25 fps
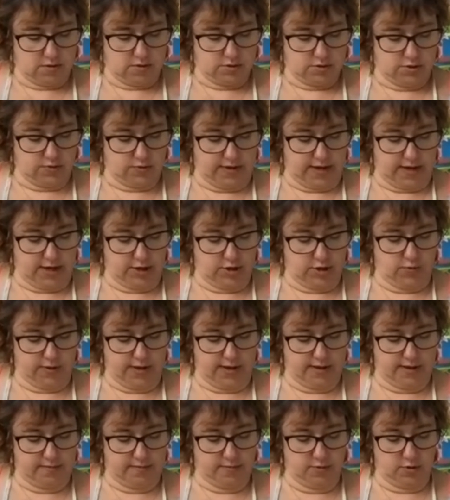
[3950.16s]
So yeah, you
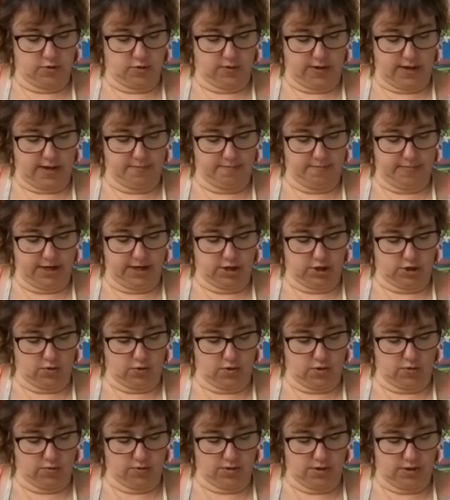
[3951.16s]
can make
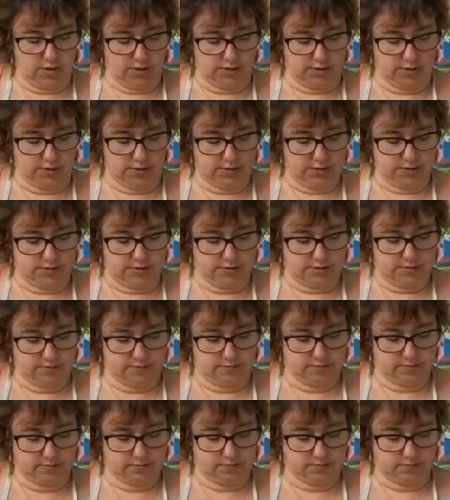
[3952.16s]
your own colors.